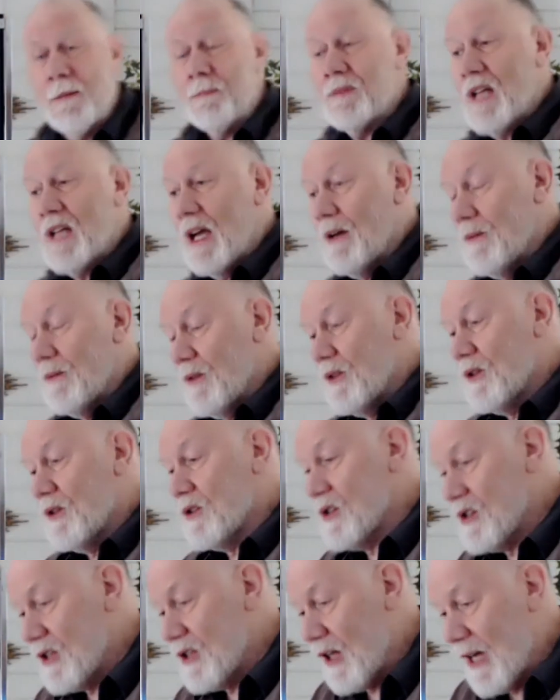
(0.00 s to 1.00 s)
Now,
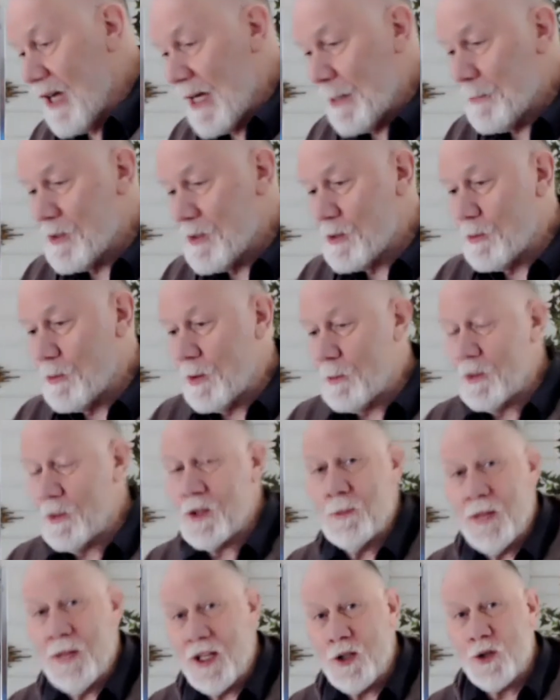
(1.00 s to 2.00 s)
there's times when we
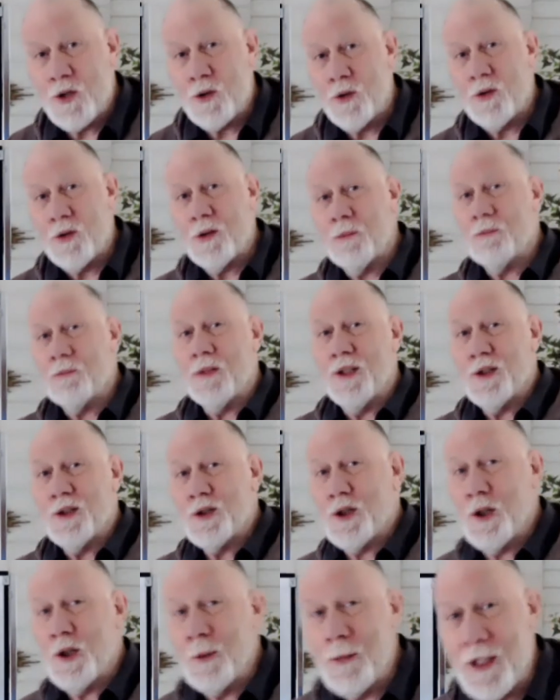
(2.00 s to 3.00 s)
may show them
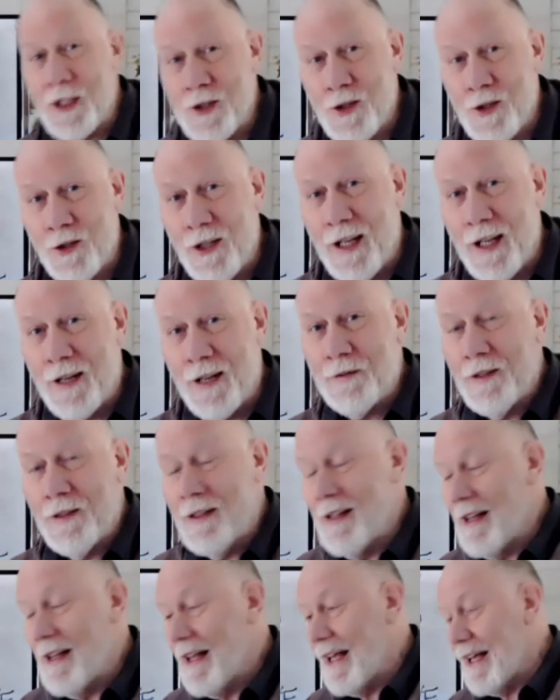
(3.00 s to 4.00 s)
too much love,
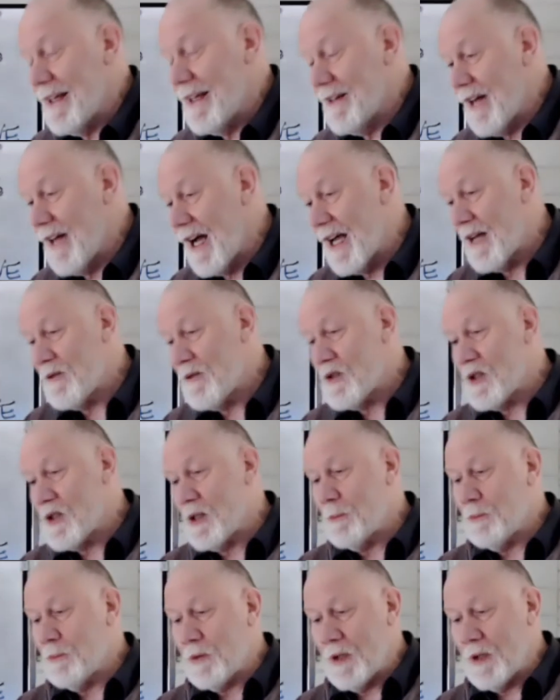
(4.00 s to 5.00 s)
and I have
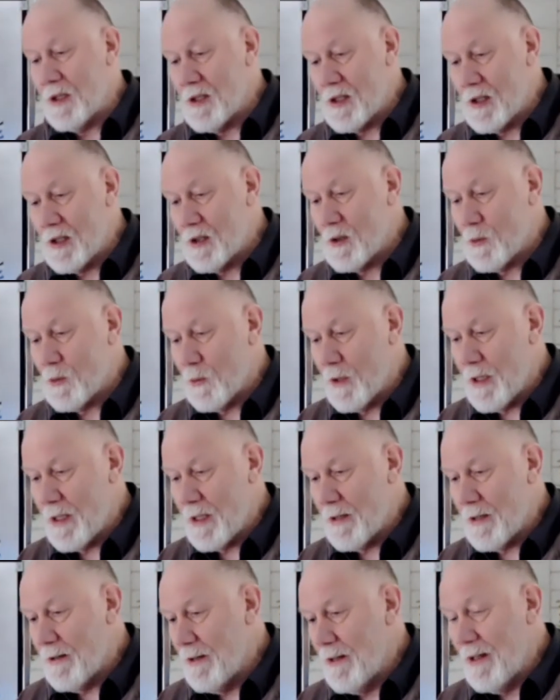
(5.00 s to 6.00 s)
seen places
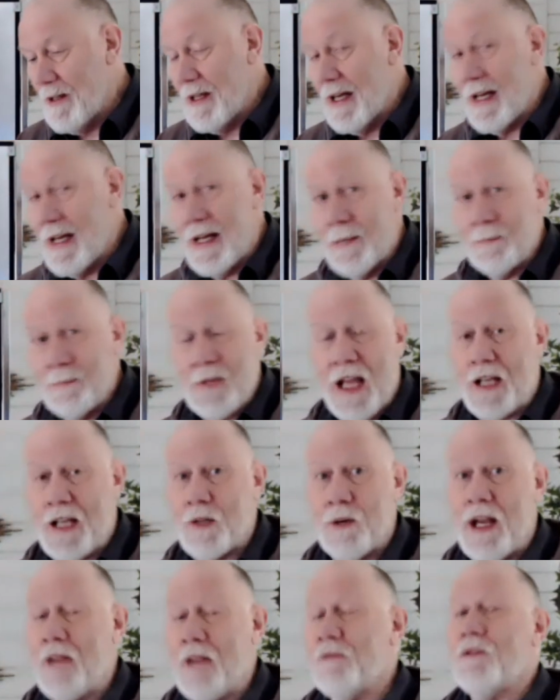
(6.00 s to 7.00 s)
where a
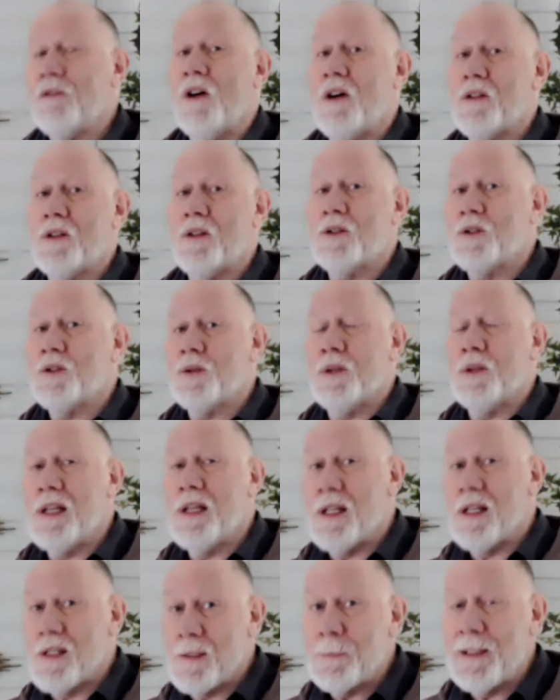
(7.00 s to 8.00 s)
grandfather tree
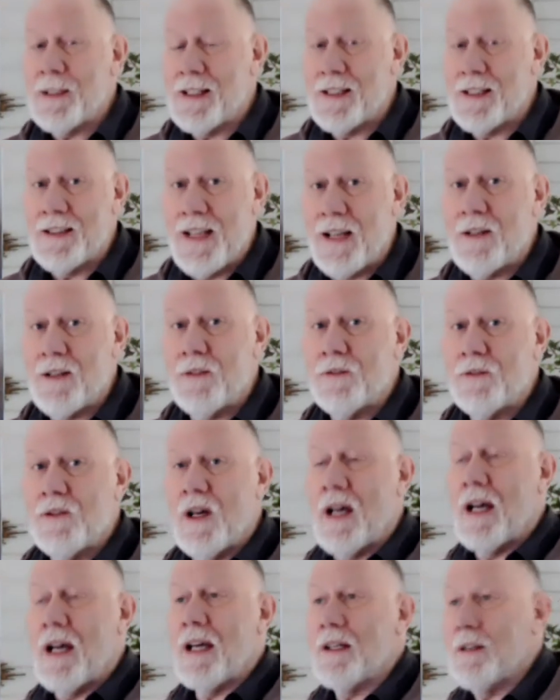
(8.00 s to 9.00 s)
has been
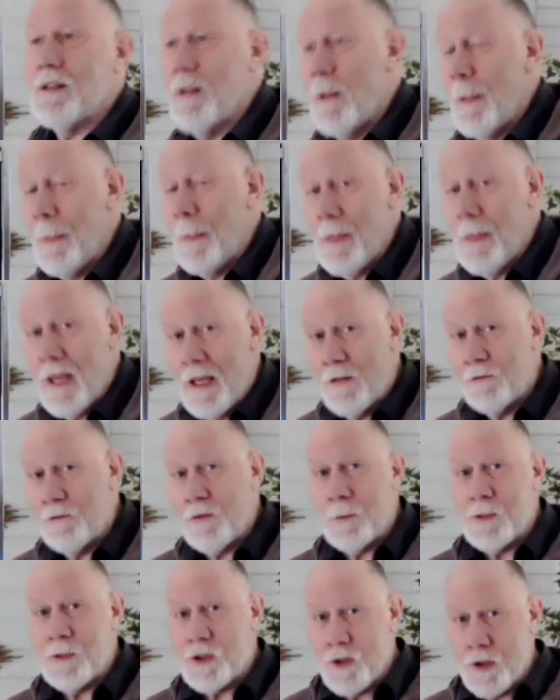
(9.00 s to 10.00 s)
identified, and
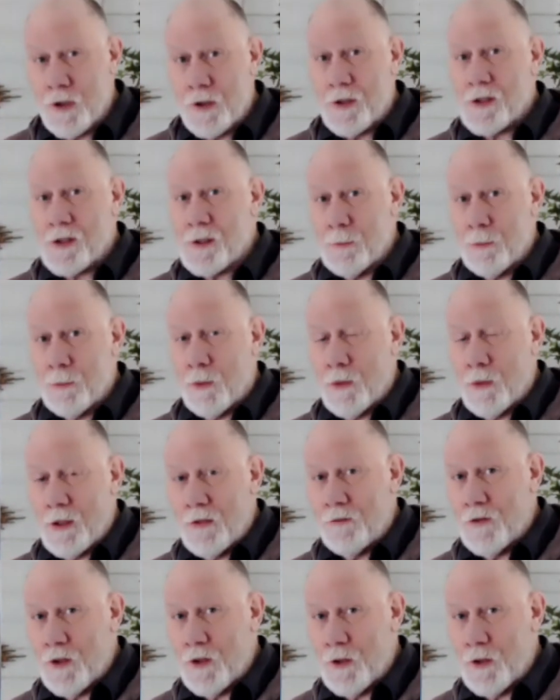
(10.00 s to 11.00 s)
from a tourism point
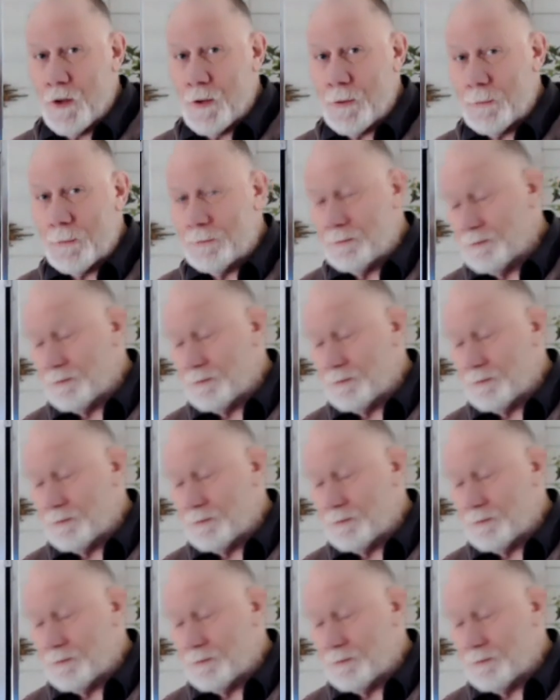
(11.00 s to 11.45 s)
of view,